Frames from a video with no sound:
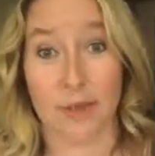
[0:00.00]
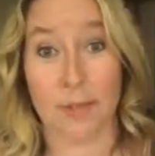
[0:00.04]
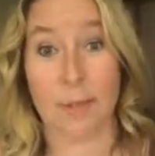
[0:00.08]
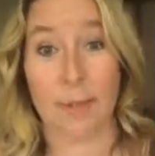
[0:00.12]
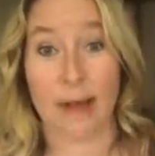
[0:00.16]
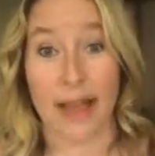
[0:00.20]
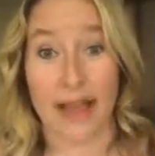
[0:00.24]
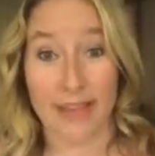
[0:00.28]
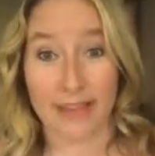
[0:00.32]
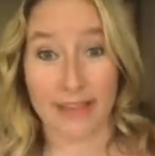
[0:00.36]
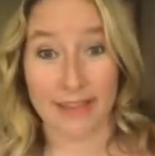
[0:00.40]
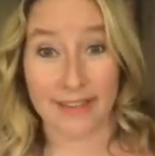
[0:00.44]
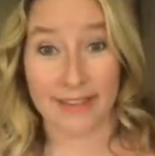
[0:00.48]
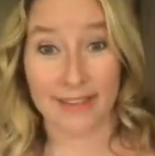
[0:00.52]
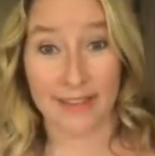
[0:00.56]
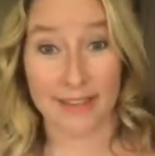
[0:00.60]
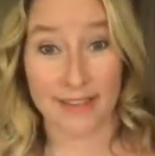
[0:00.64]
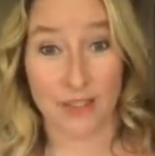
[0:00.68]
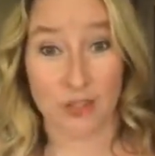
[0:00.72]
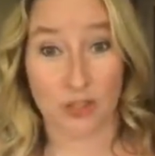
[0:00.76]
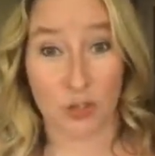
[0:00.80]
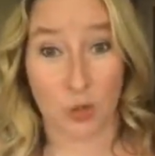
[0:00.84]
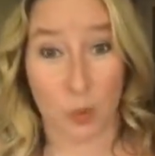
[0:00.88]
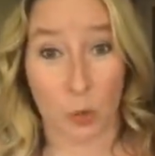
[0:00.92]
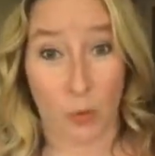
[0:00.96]
By the
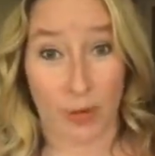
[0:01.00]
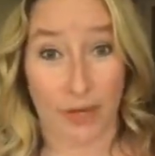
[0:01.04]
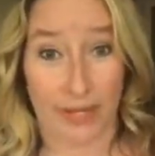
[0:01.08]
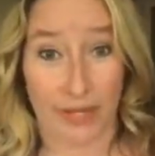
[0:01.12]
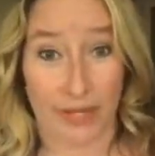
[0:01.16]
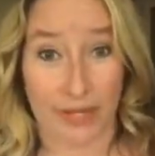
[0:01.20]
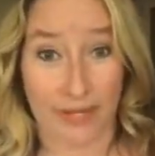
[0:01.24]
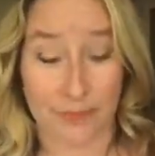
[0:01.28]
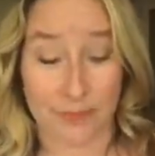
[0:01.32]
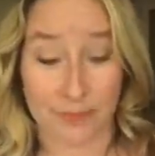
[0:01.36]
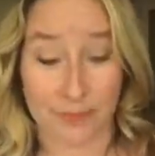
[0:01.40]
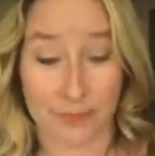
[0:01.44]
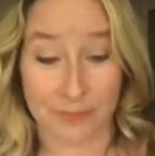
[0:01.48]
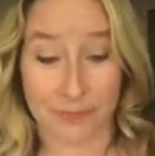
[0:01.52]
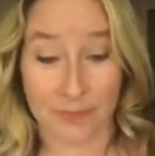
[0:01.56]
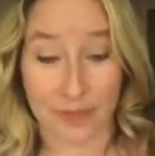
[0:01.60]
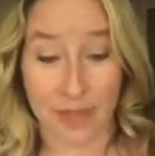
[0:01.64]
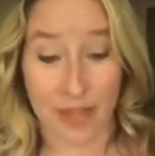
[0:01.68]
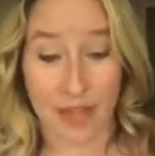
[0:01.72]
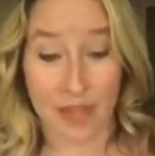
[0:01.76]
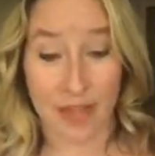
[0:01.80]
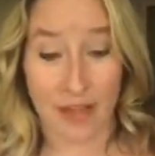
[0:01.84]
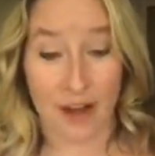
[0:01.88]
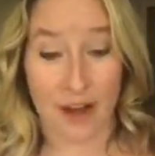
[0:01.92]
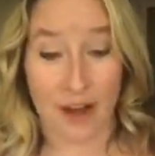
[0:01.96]
age 20,
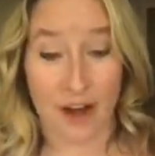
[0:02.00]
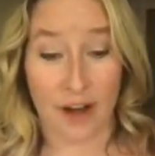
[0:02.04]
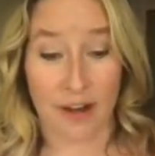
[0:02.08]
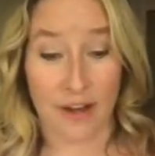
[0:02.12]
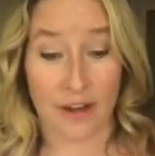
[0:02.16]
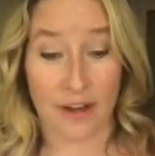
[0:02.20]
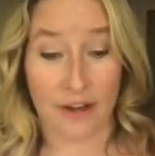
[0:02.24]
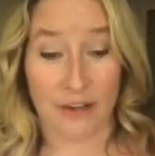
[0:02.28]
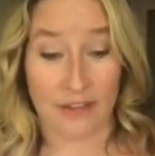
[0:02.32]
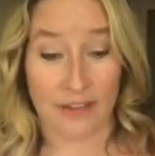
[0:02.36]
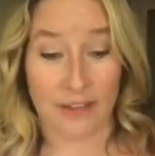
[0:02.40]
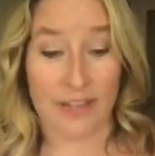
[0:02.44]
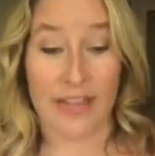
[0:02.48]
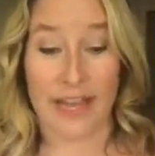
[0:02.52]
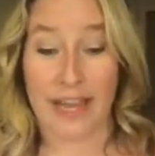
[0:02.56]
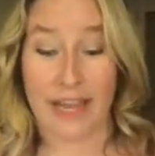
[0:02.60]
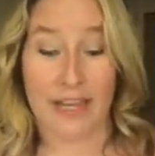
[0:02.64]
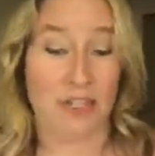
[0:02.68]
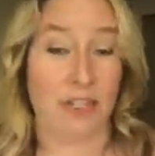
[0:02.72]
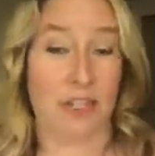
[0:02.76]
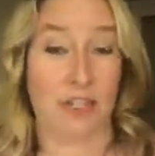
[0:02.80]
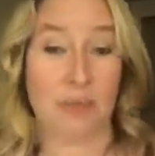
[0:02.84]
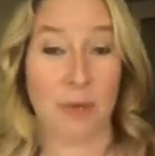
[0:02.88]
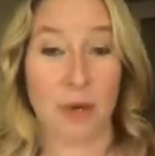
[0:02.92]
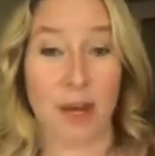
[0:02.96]
the
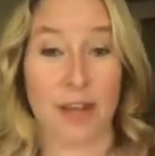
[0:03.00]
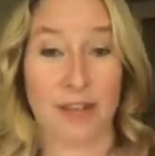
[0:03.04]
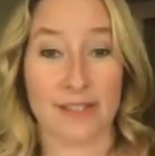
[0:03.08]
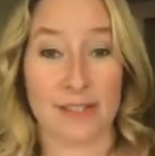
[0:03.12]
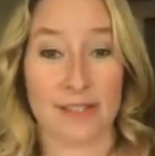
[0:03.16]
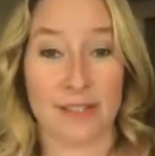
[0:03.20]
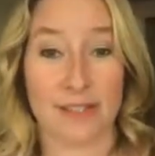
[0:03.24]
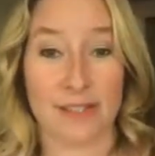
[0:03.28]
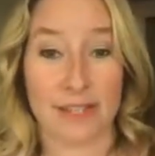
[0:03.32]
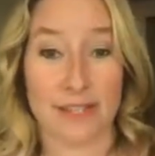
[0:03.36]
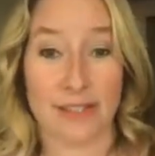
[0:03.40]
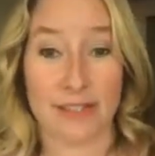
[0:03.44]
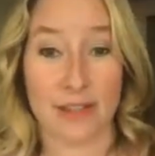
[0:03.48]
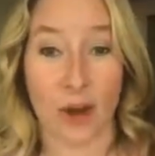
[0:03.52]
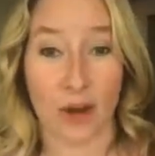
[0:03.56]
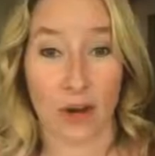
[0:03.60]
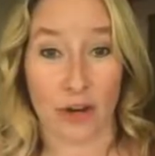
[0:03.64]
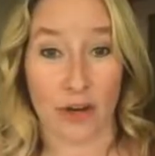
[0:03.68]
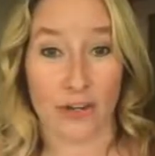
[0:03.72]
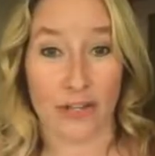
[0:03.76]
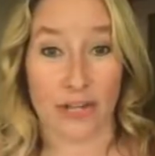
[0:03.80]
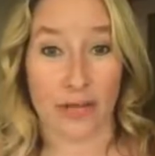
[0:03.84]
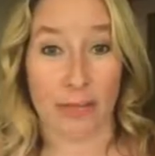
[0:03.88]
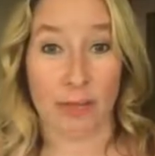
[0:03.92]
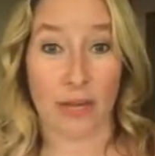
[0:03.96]
aging process has
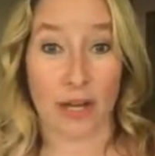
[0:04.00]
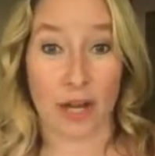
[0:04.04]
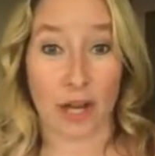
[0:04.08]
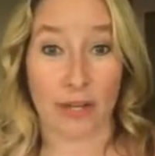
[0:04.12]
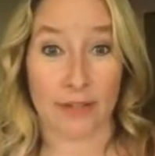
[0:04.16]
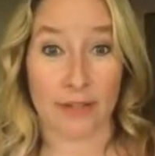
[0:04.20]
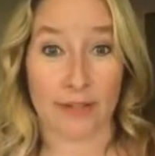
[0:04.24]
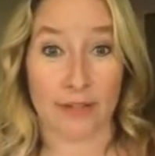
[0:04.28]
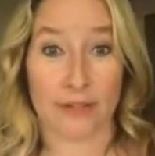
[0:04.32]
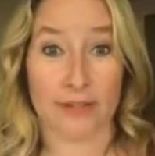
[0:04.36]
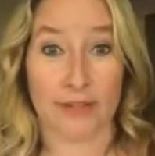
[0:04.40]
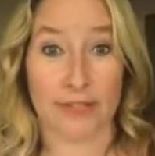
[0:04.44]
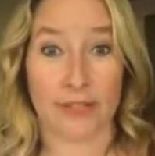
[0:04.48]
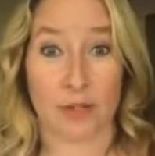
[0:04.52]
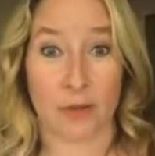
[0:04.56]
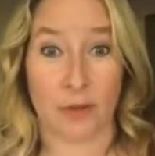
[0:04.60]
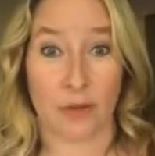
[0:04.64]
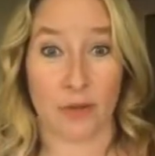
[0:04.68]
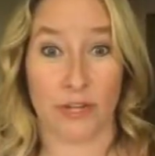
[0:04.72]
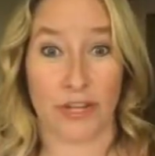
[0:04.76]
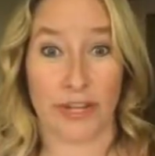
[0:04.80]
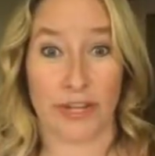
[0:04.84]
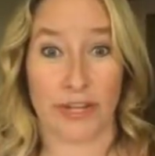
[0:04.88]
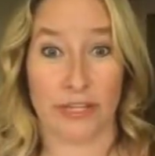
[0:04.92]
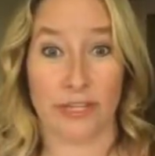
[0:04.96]
already begun. So
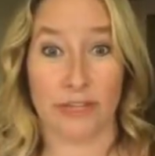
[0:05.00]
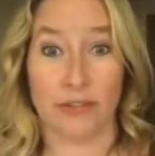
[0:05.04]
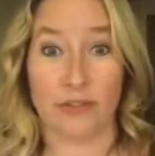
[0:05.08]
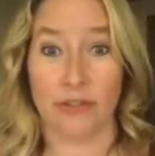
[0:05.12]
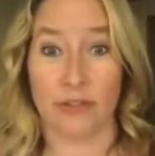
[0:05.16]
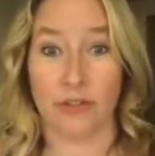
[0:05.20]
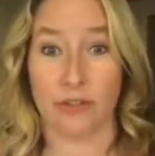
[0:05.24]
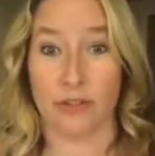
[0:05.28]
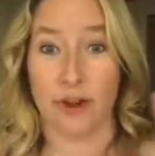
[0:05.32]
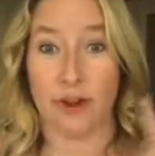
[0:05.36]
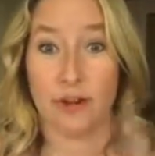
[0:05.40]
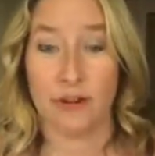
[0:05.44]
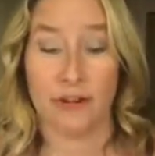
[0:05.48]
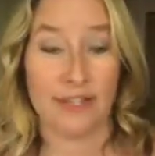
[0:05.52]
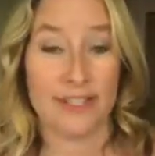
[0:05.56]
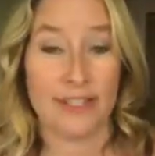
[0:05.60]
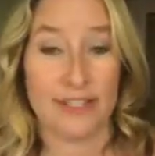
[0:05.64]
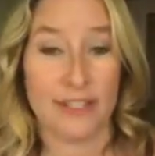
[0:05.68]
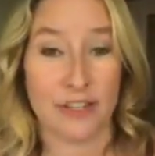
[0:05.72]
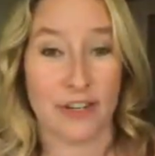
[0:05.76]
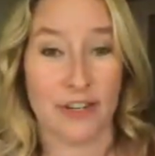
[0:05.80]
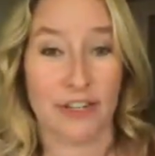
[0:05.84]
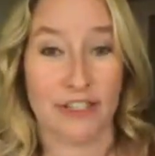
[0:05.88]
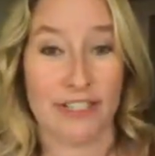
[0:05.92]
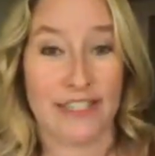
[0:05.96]
like you're already
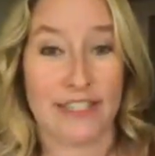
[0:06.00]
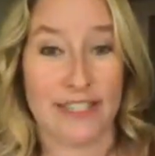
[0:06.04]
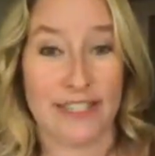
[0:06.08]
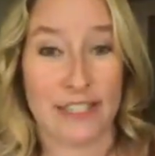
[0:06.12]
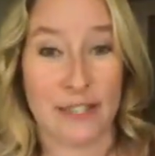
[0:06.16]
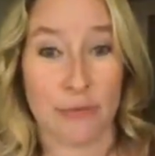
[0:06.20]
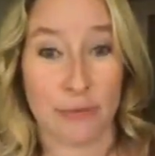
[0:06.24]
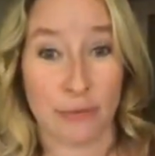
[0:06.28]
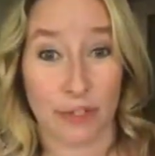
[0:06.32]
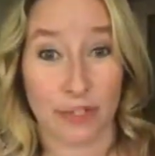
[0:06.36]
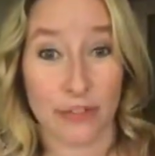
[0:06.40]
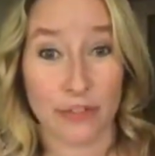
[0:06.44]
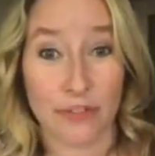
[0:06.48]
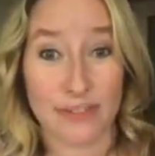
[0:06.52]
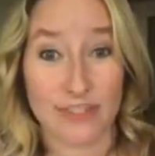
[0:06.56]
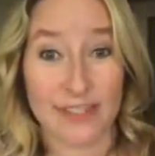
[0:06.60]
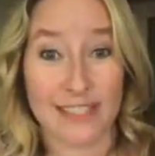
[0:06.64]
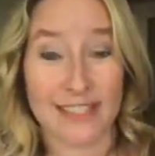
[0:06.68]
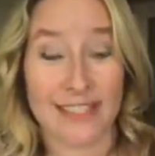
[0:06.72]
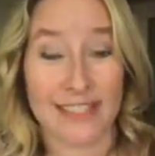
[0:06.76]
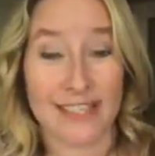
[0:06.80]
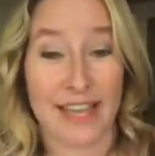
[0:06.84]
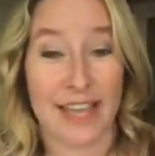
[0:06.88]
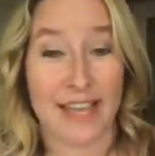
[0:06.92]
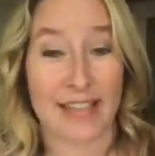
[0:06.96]
starting to see wrinkles
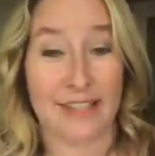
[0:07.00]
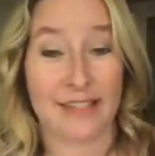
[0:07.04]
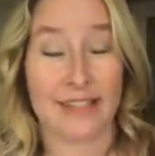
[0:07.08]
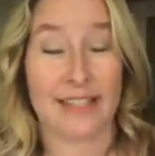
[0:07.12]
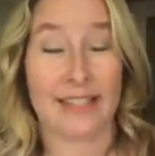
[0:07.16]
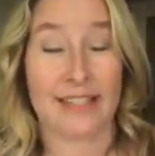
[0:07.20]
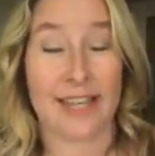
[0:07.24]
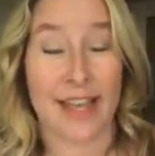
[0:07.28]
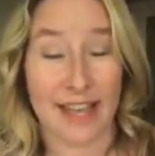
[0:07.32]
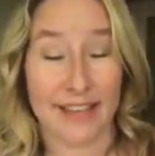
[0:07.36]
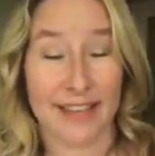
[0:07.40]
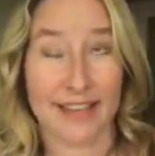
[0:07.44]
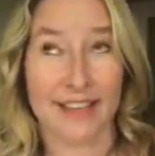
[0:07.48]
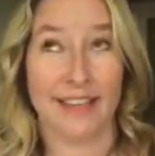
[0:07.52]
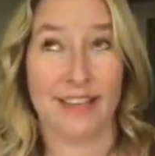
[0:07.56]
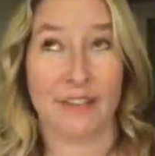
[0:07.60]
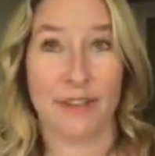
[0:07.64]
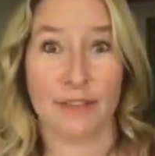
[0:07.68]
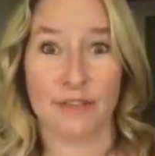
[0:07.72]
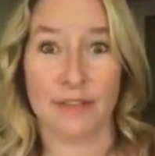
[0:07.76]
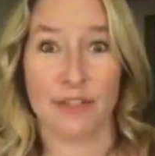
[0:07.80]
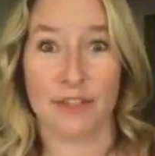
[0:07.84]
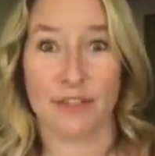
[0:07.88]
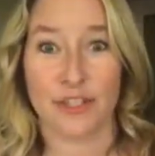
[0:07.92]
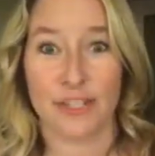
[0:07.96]
and sagging
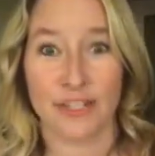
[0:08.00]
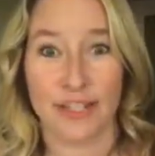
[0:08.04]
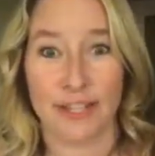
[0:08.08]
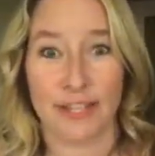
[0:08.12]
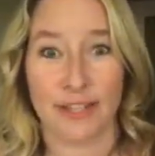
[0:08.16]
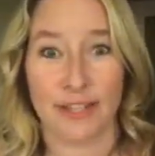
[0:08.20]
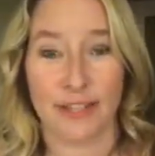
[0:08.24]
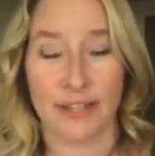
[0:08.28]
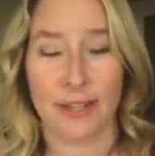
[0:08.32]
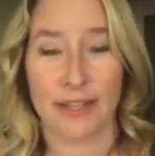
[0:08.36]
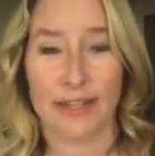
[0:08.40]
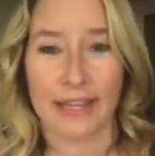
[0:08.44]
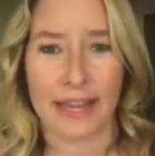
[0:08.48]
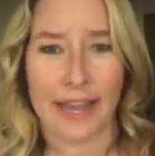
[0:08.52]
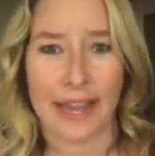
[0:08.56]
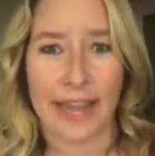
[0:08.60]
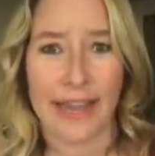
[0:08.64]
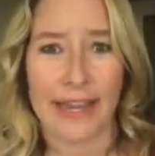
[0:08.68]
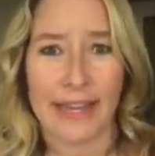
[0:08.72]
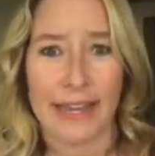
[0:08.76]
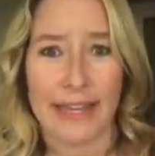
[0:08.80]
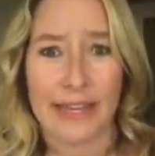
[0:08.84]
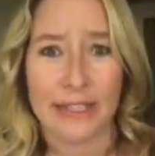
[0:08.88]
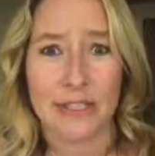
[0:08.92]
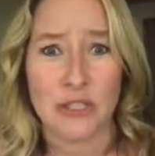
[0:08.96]
of your skin, like
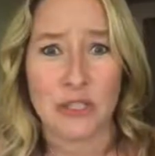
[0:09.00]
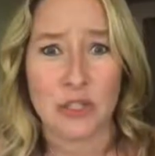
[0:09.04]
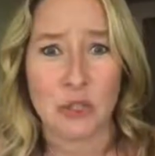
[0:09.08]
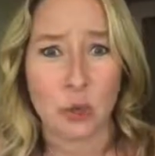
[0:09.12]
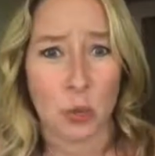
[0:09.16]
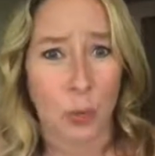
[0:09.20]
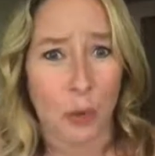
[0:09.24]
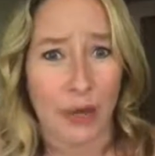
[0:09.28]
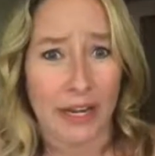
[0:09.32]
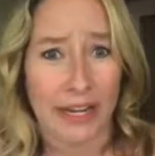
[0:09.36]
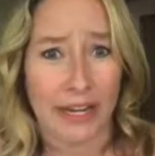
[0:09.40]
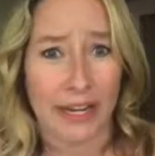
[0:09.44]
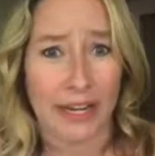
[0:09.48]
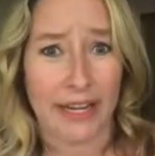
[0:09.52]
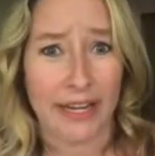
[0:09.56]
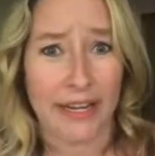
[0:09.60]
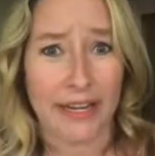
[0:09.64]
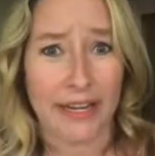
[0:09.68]
at age 20.